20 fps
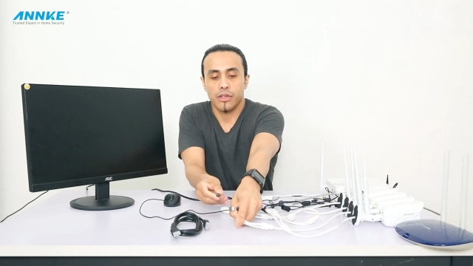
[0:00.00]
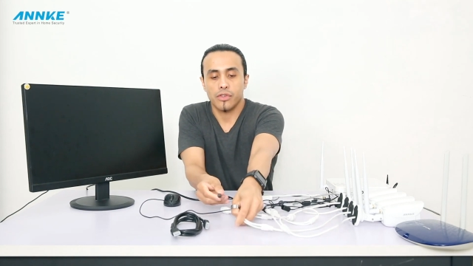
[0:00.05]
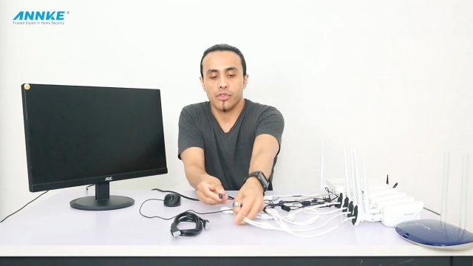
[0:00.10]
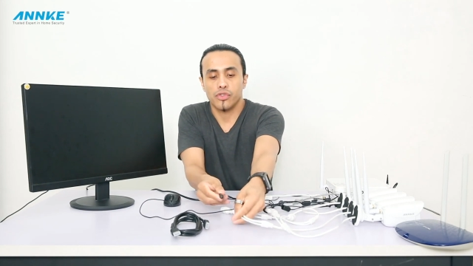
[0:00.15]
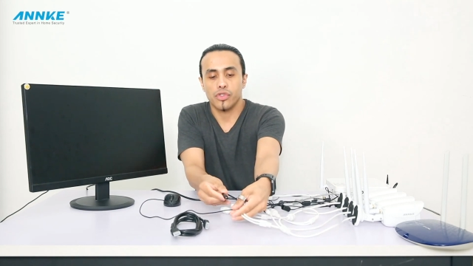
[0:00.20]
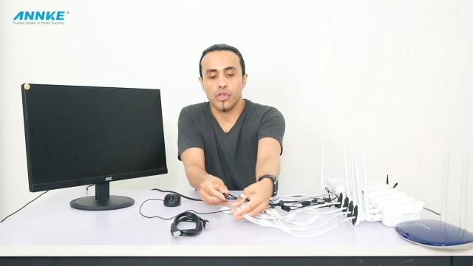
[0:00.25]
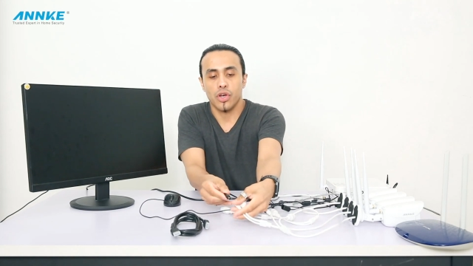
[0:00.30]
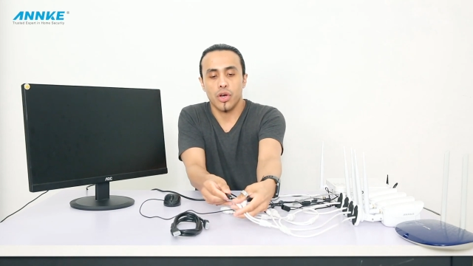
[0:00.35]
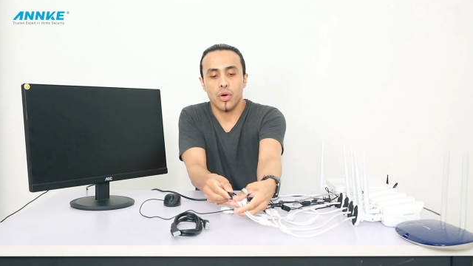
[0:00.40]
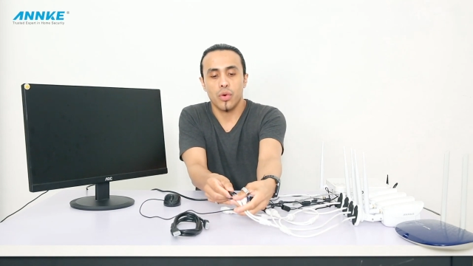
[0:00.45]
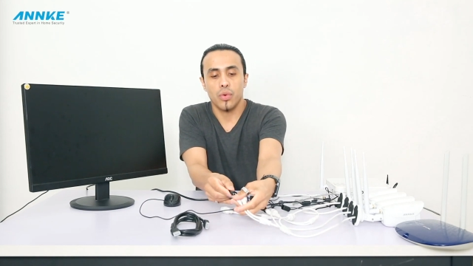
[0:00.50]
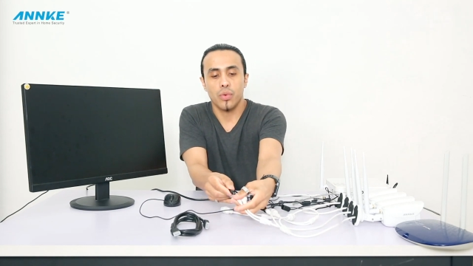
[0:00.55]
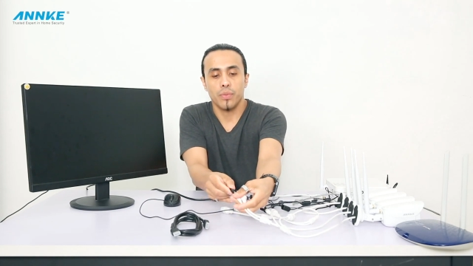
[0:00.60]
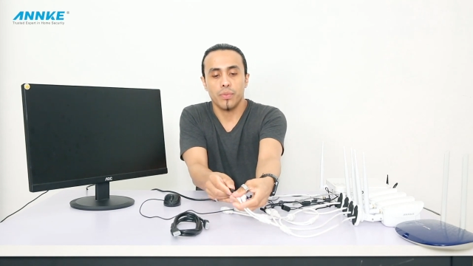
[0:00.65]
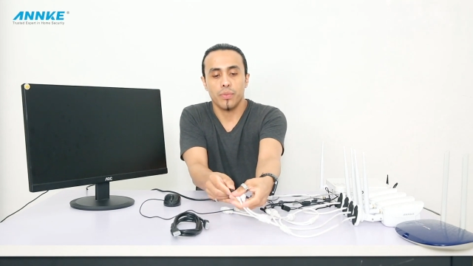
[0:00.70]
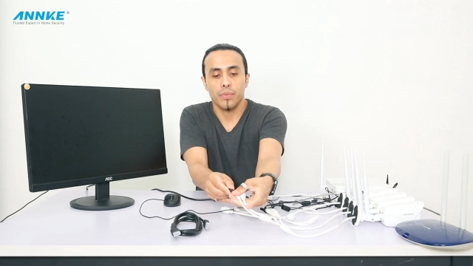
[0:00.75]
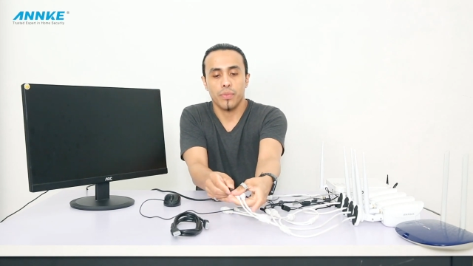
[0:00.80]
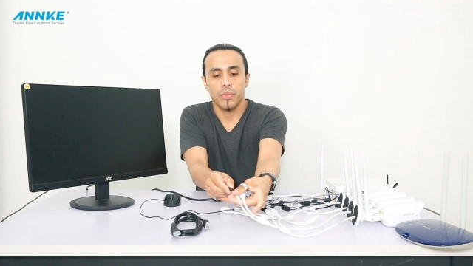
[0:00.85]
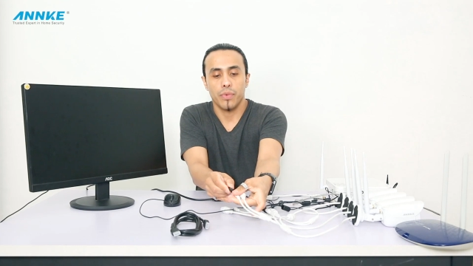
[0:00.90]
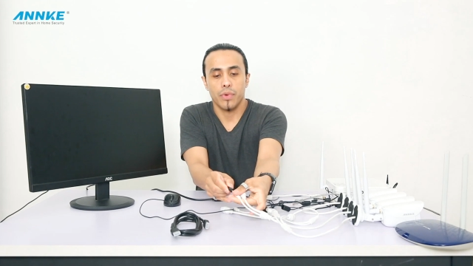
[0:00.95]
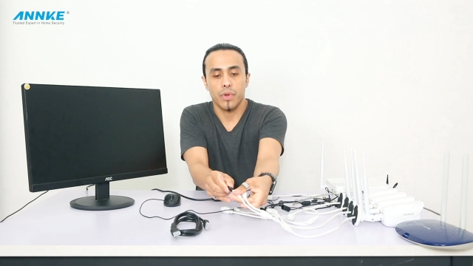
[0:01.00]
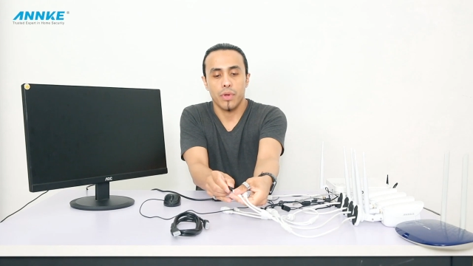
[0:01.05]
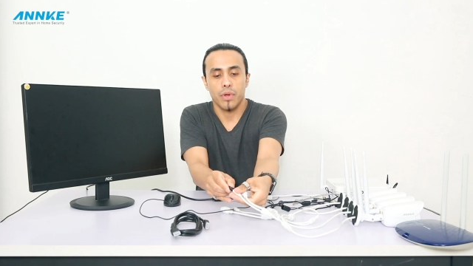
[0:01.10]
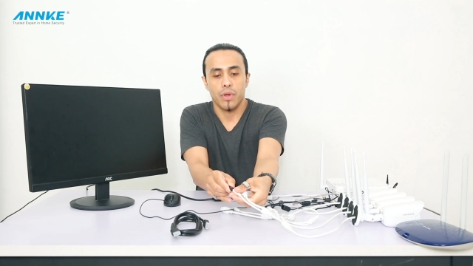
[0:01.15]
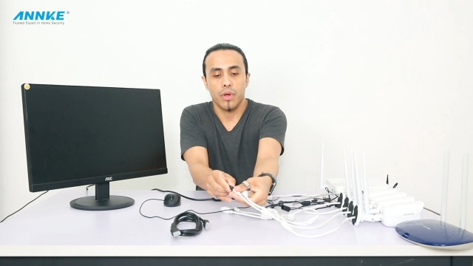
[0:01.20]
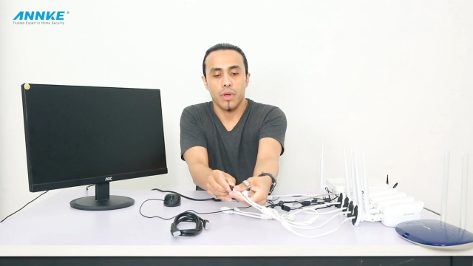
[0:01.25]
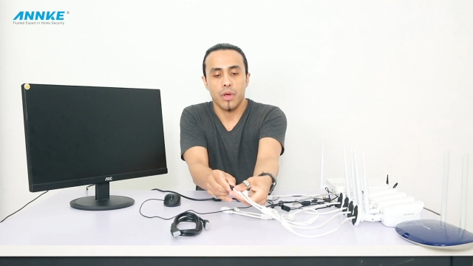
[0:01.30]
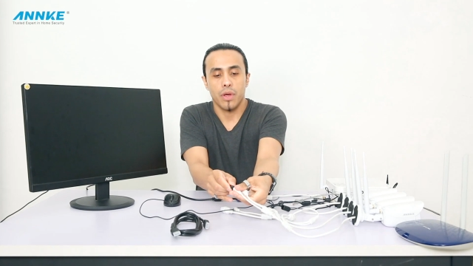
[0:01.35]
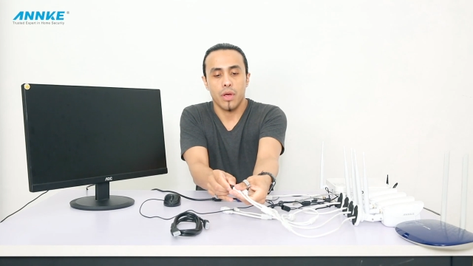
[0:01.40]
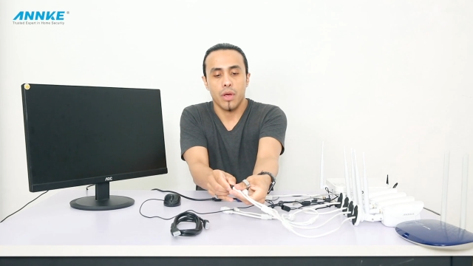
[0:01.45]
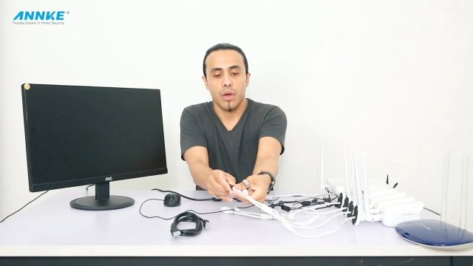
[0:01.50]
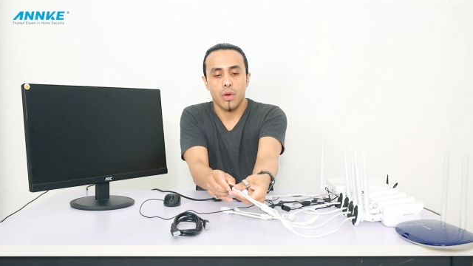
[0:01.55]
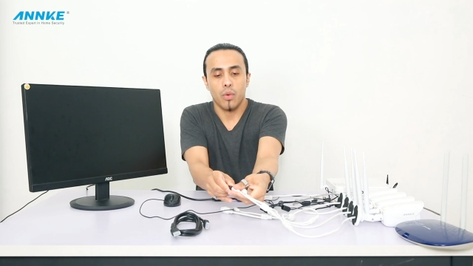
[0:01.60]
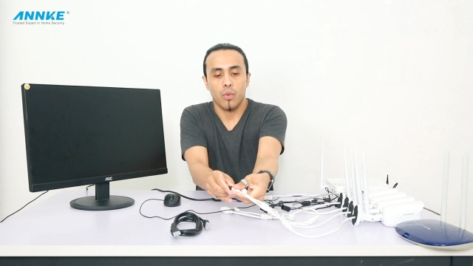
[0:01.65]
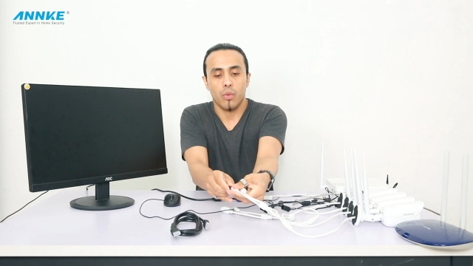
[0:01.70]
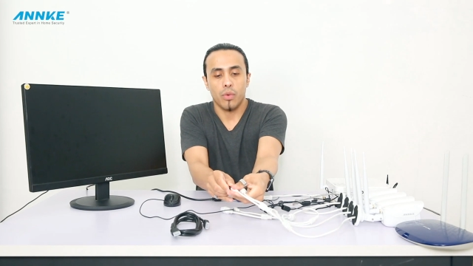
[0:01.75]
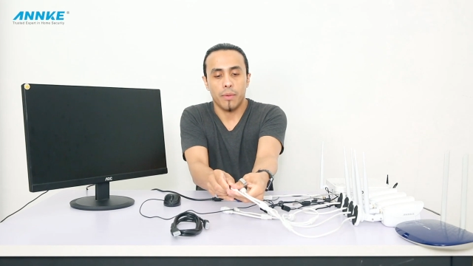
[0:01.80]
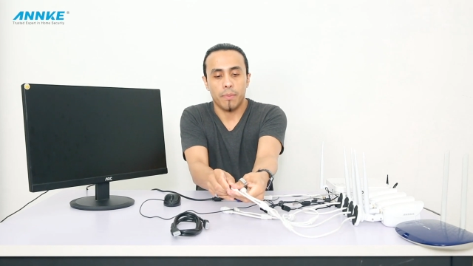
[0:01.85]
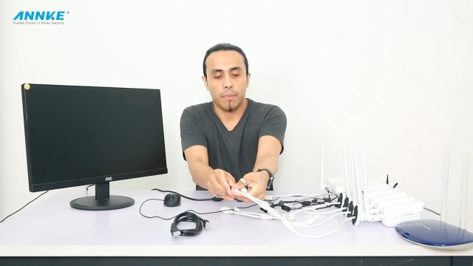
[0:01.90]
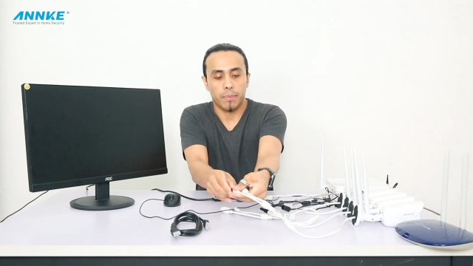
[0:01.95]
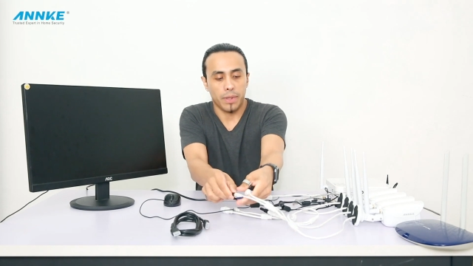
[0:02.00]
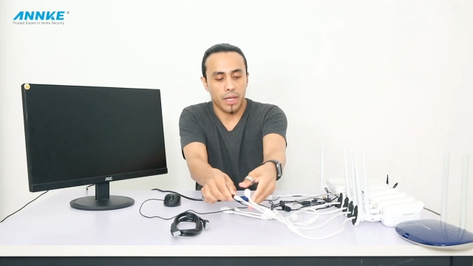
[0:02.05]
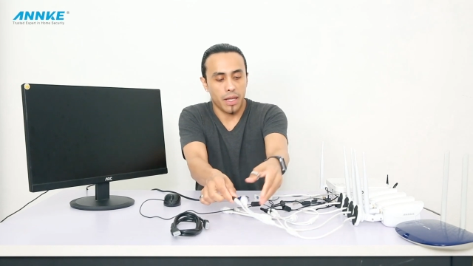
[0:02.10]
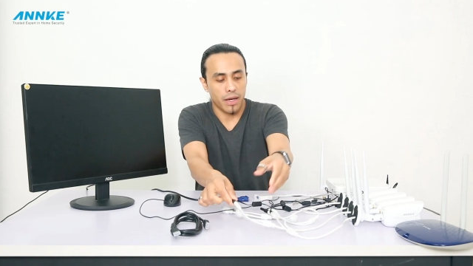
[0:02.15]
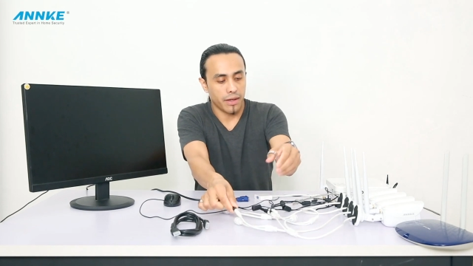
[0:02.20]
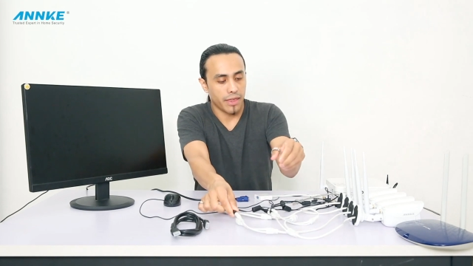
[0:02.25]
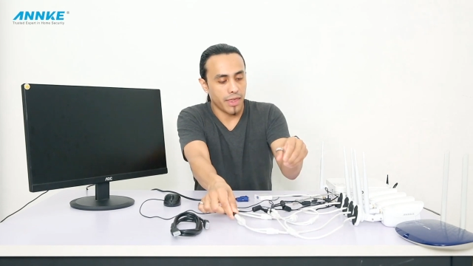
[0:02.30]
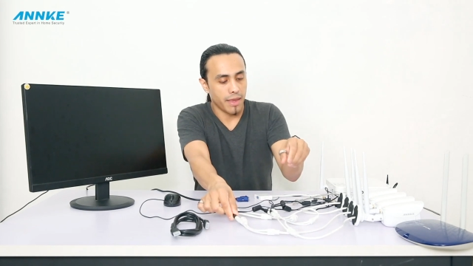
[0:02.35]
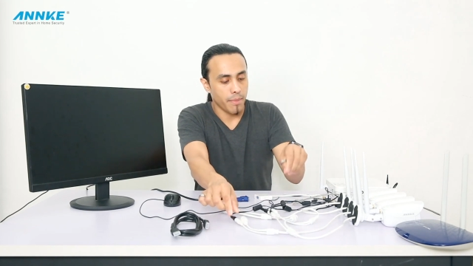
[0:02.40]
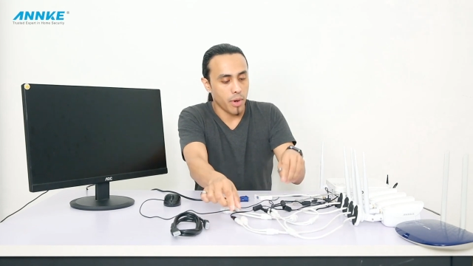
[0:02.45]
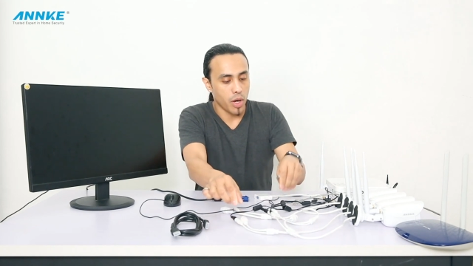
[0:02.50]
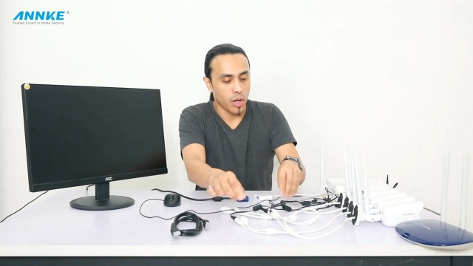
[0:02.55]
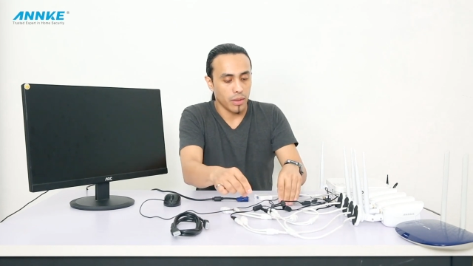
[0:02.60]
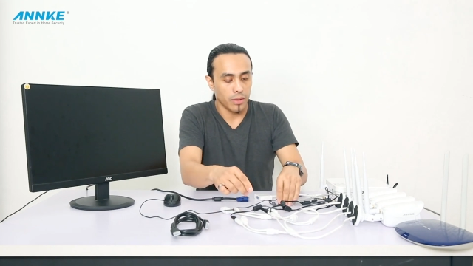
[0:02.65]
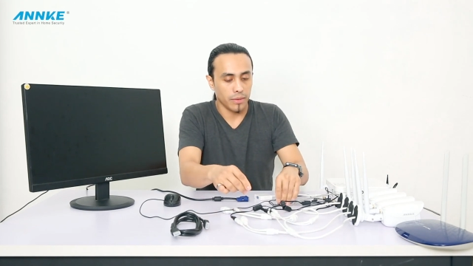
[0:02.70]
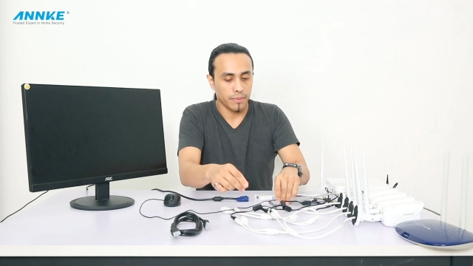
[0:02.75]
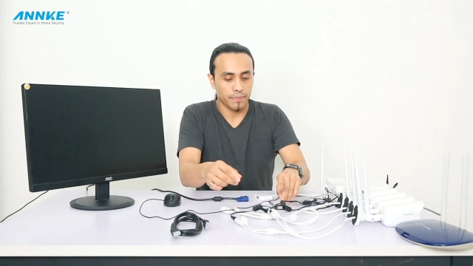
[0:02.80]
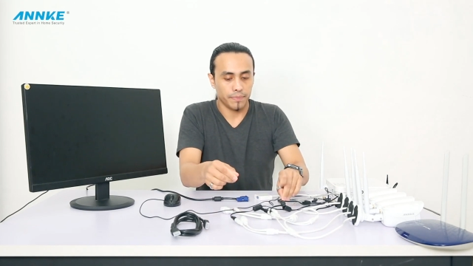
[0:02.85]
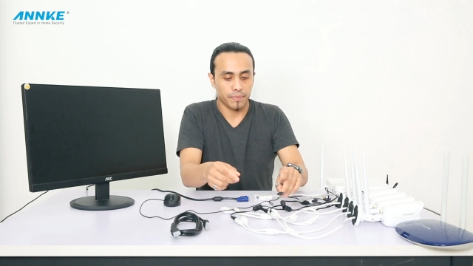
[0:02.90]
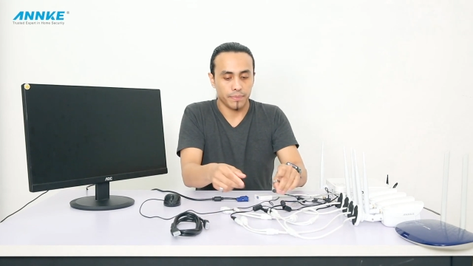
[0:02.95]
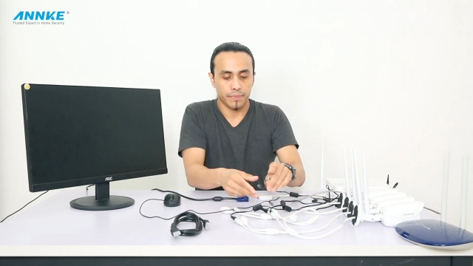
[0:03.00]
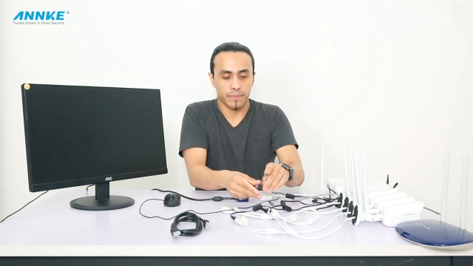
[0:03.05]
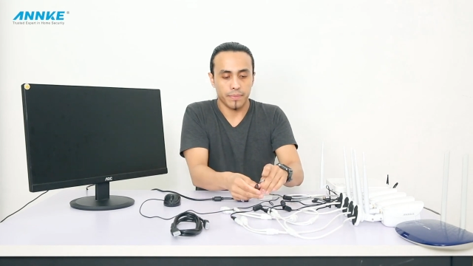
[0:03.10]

So we plug them all,